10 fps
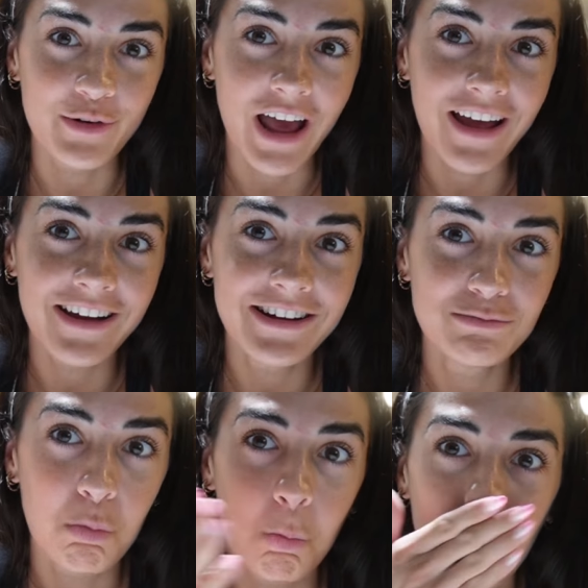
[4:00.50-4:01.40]
day,
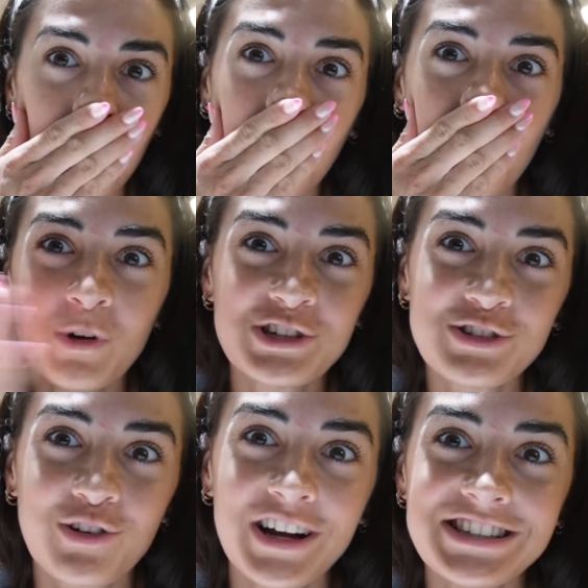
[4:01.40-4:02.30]
which
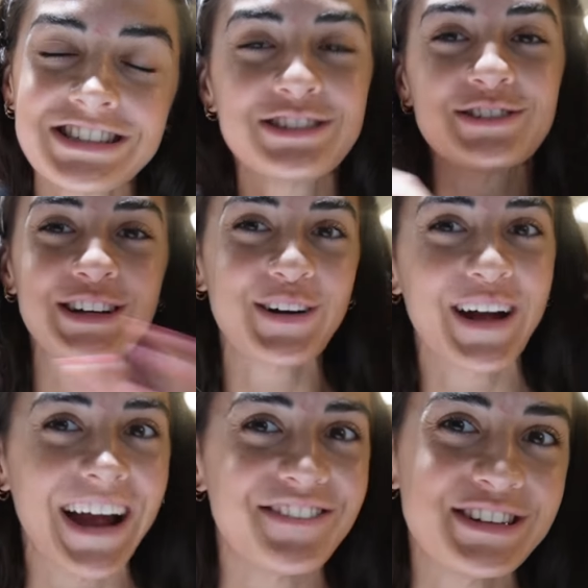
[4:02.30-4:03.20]
is crazy. So I was like,
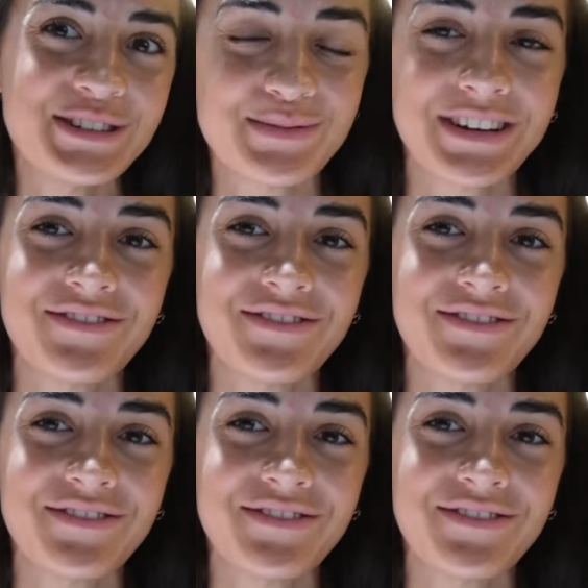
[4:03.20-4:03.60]
okay, I have to do something